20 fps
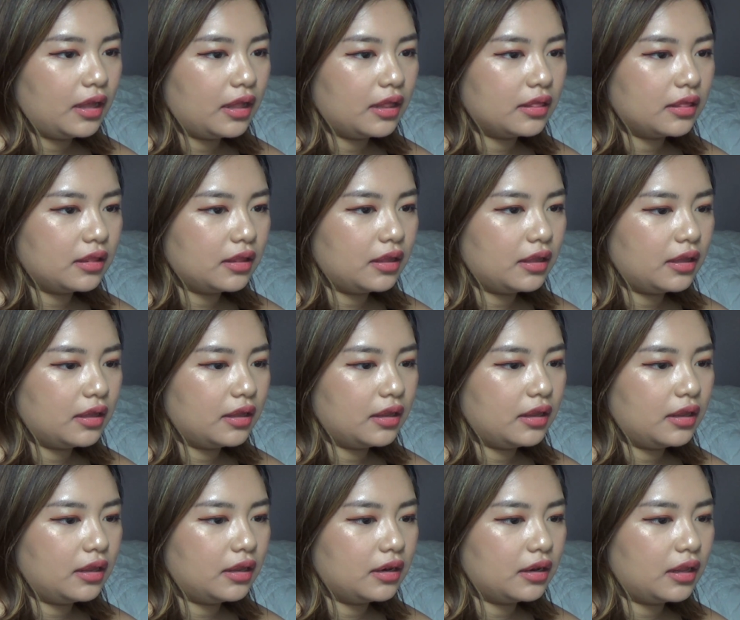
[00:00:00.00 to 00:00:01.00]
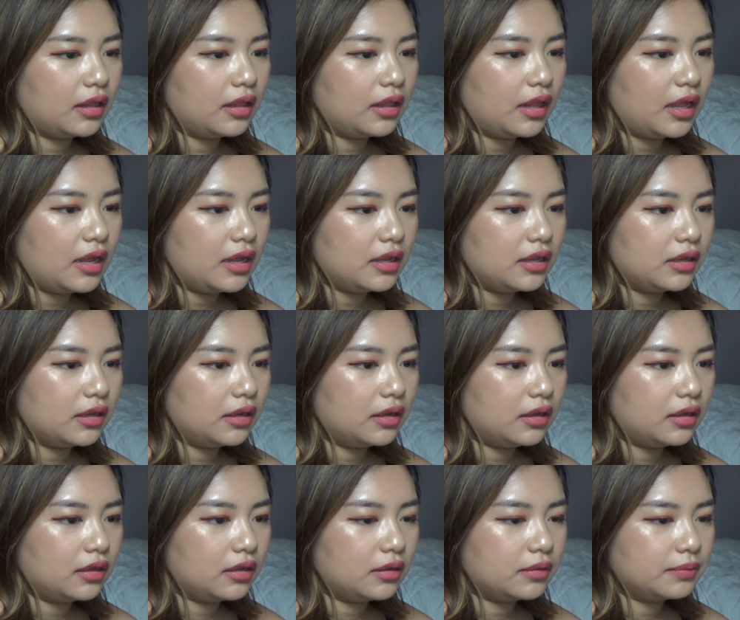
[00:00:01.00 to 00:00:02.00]
And then
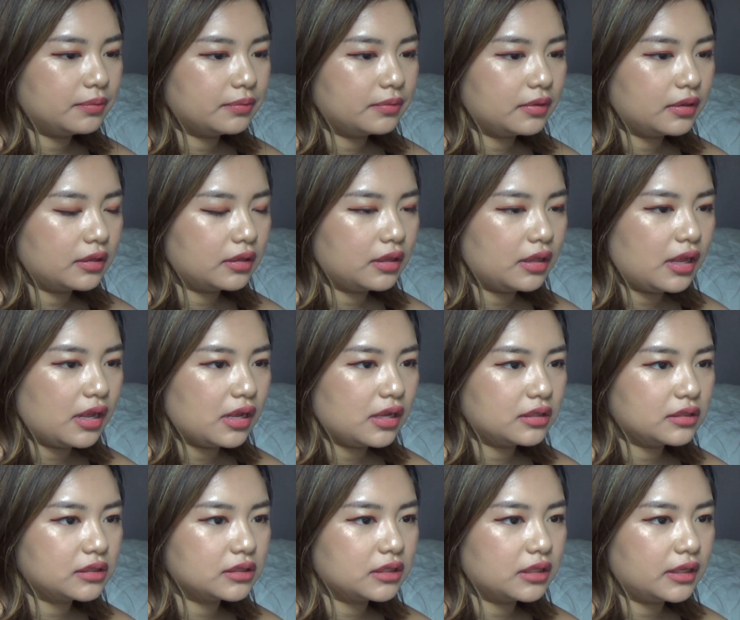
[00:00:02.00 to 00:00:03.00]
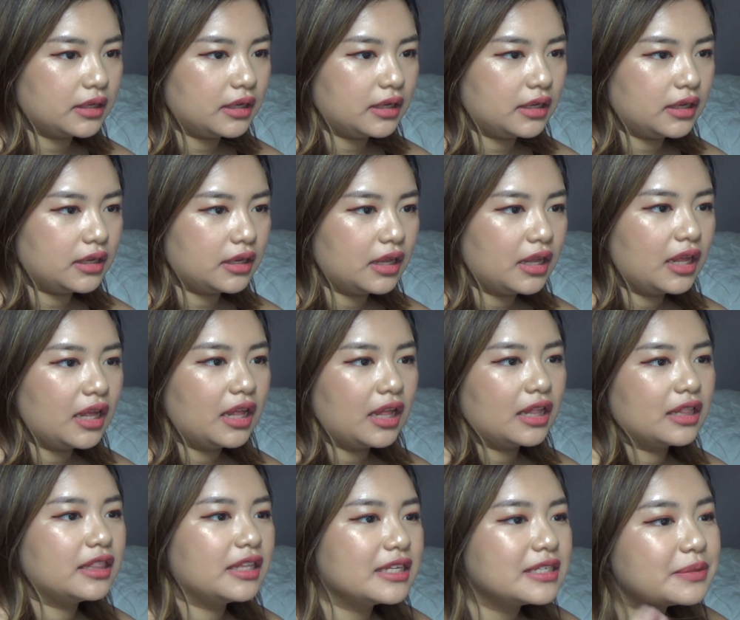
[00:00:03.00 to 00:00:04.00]
lastly,
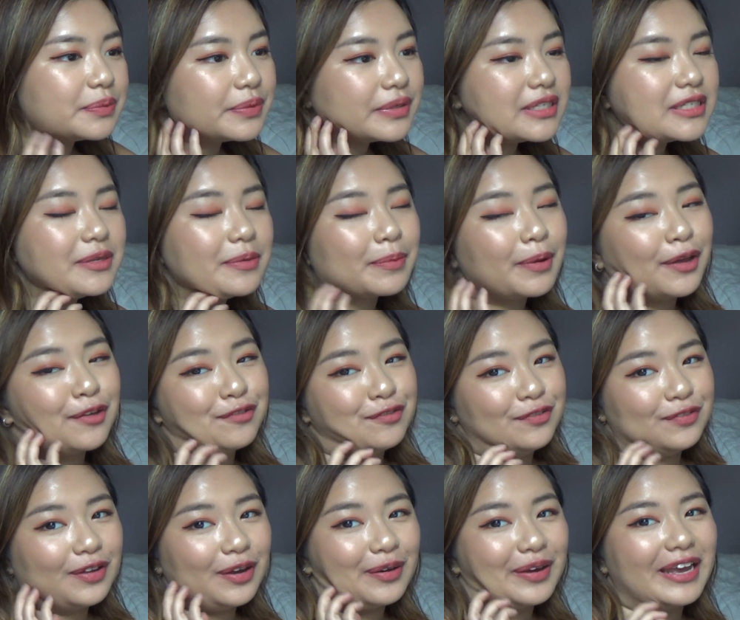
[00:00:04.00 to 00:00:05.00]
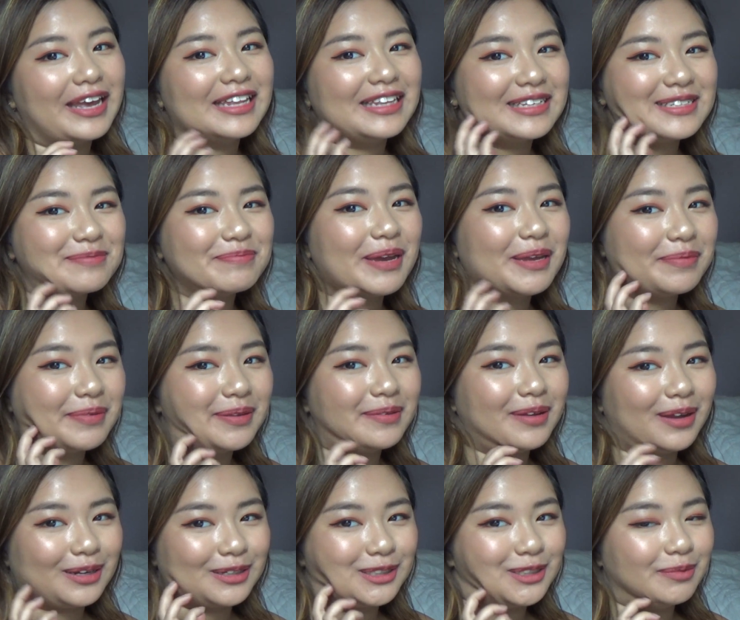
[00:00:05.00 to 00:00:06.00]
this might be
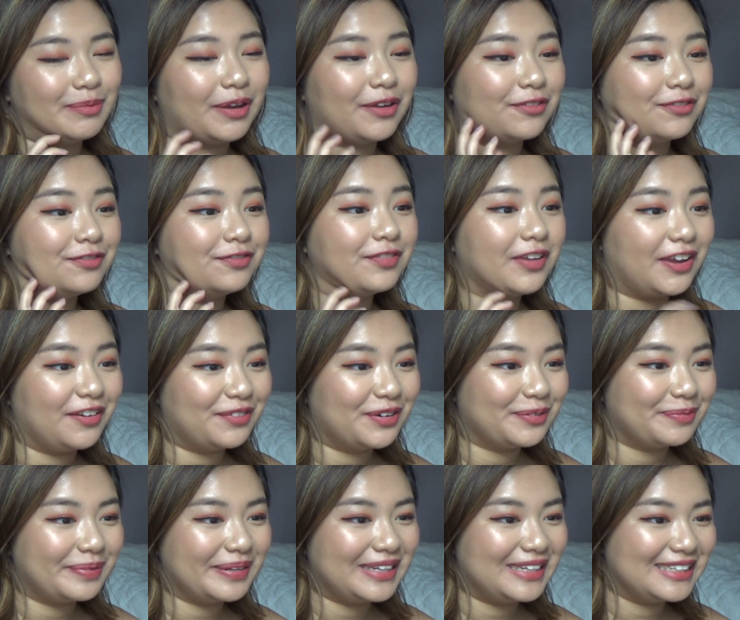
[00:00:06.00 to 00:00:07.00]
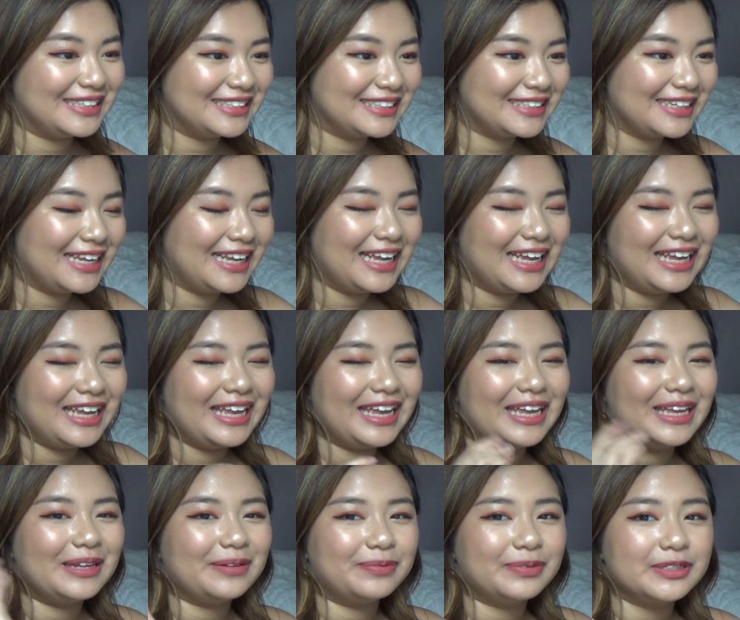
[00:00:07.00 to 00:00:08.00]
actually my favorite piece.
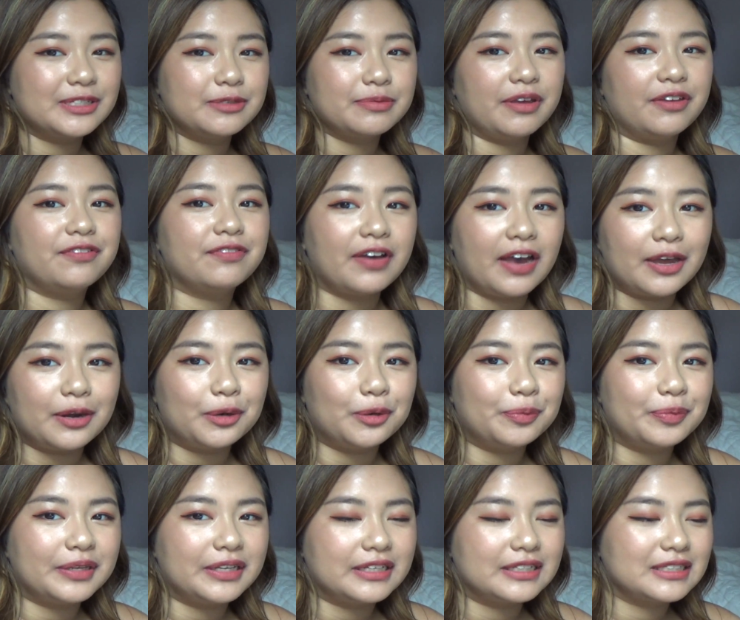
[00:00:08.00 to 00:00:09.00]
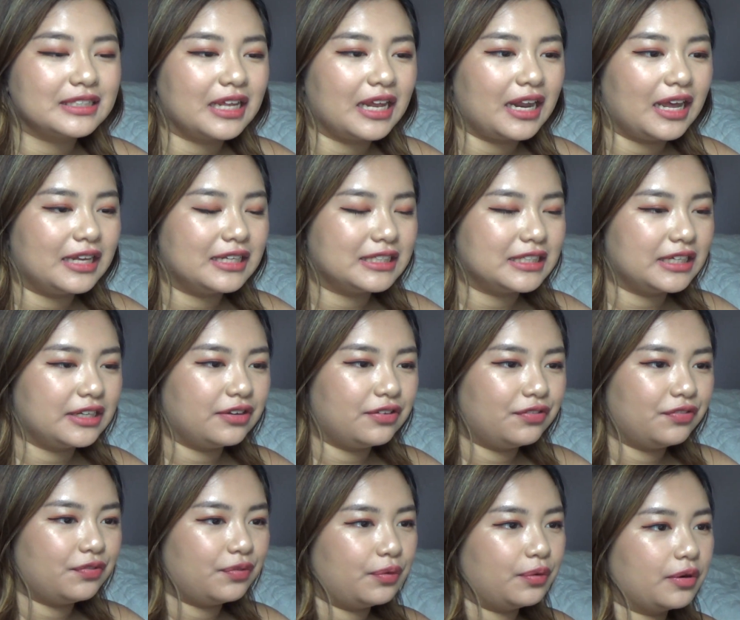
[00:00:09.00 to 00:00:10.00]
It was my final piece that I did
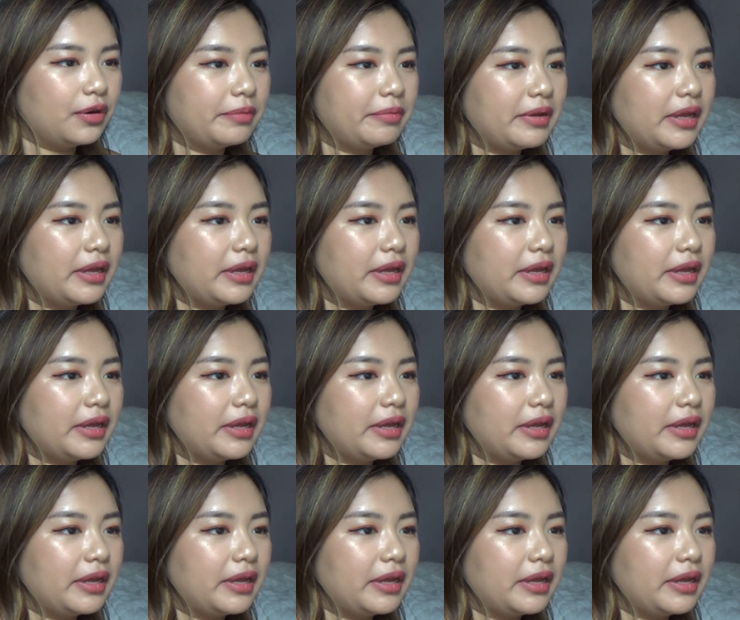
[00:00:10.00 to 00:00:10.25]
for